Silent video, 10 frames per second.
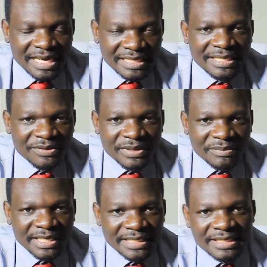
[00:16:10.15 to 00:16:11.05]
added to the
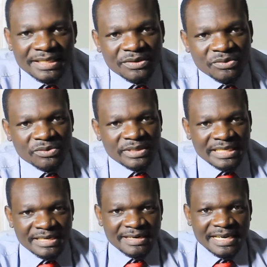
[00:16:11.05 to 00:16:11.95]
meat to
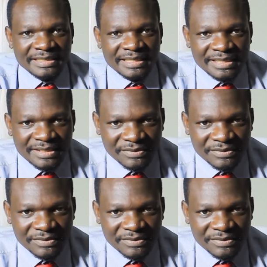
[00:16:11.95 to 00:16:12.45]
tenderize it,